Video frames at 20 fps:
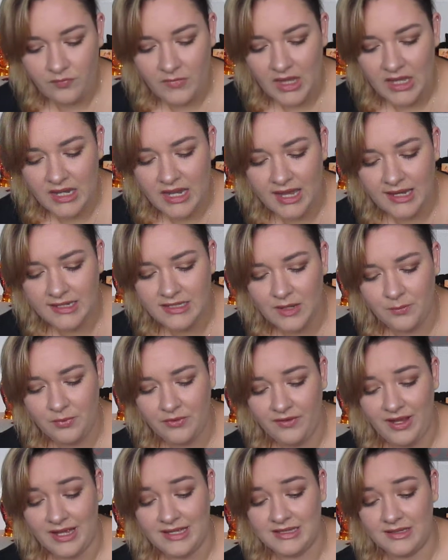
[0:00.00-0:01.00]
Next up,
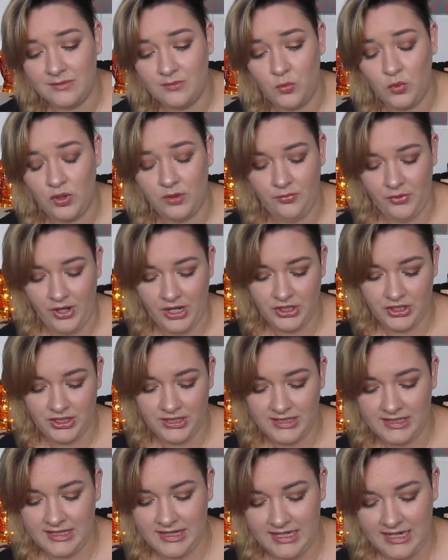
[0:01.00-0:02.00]
we've got some more
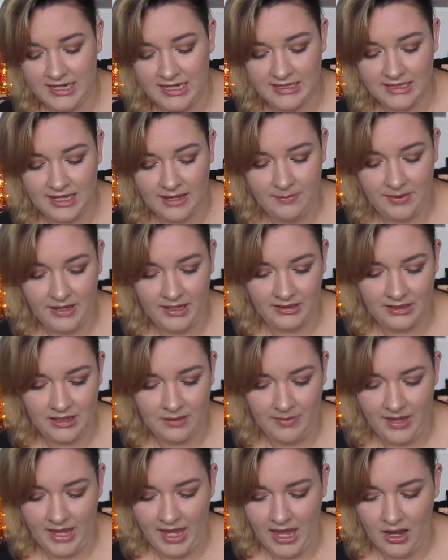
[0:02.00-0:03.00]
brushes. These I picked
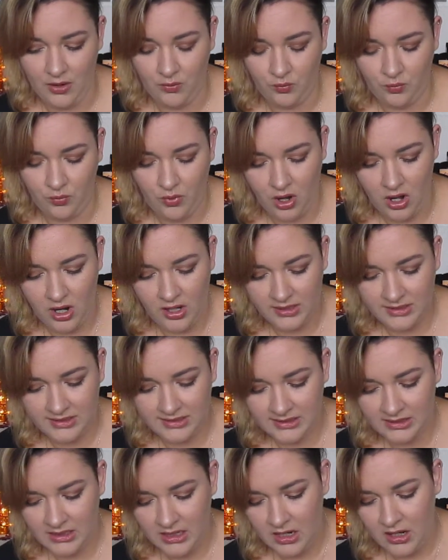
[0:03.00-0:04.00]
up at
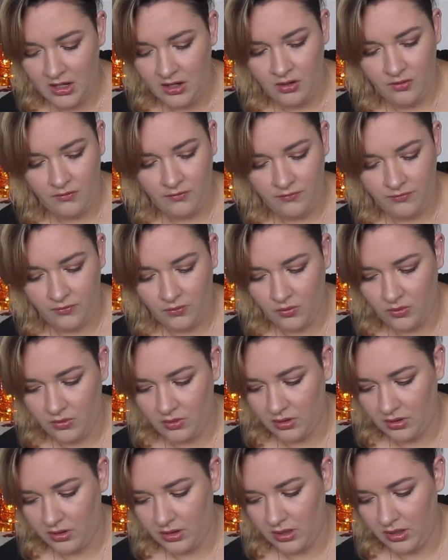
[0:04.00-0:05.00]
Ross
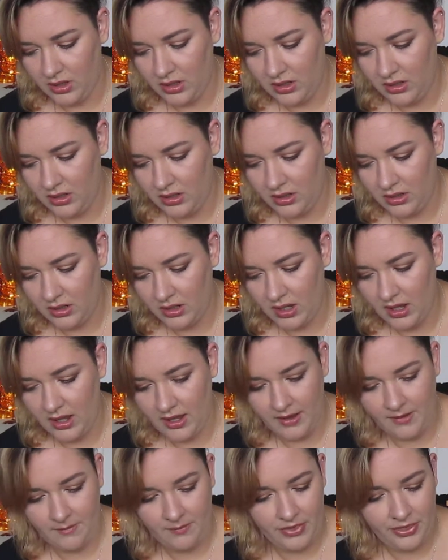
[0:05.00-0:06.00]
for
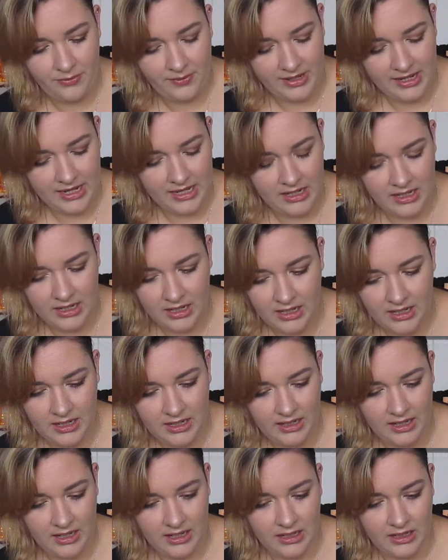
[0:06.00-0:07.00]

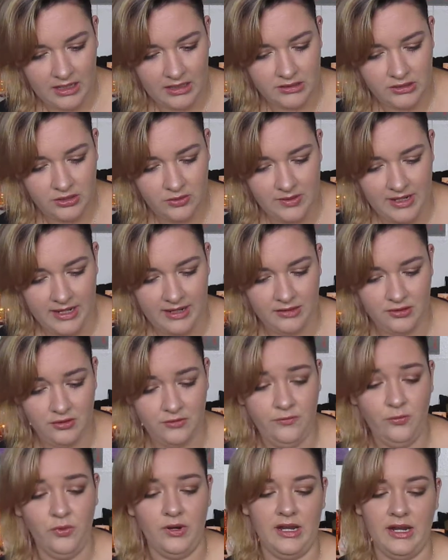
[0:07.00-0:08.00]
$3.99 and
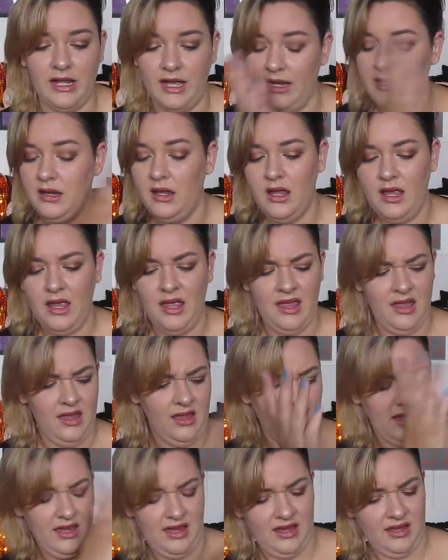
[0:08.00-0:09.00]
$2.49,
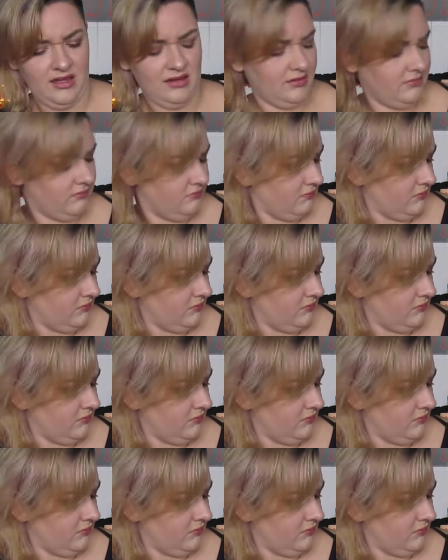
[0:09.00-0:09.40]
and